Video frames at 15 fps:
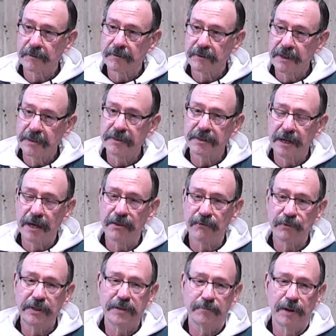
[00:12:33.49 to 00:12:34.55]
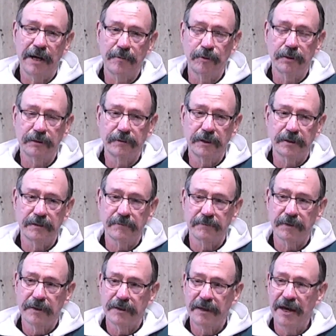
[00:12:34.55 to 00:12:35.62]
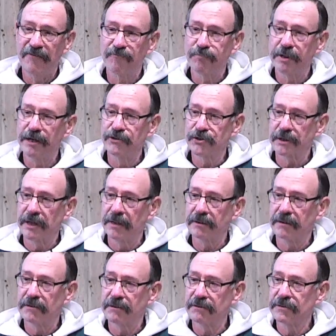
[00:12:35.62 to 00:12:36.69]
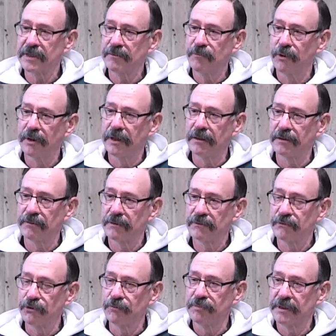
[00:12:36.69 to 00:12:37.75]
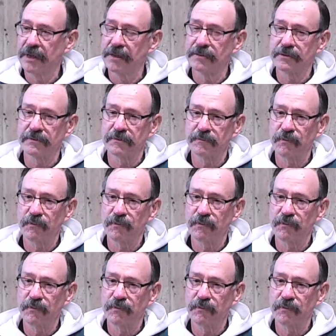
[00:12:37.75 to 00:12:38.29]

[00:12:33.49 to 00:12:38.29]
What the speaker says: Get together, read the Bible, and have pleasure like the Thursday morning group does